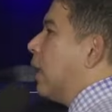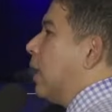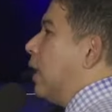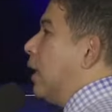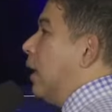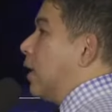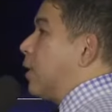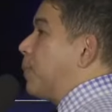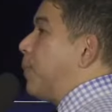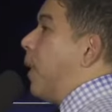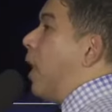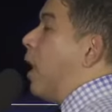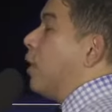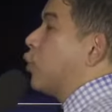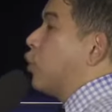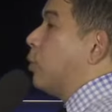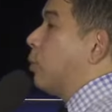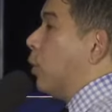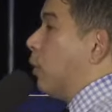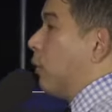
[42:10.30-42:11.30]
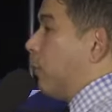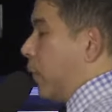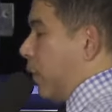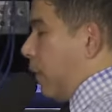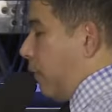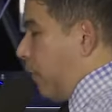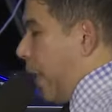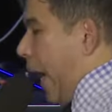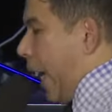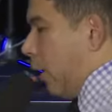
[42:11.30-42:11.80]
It's possible for the
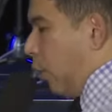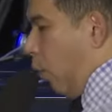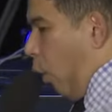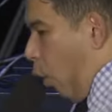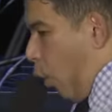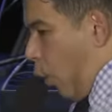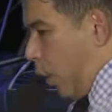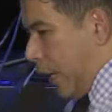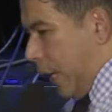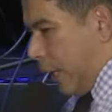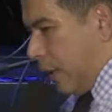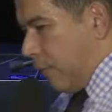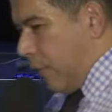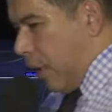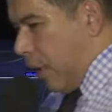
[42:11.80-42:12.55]
vital organ of the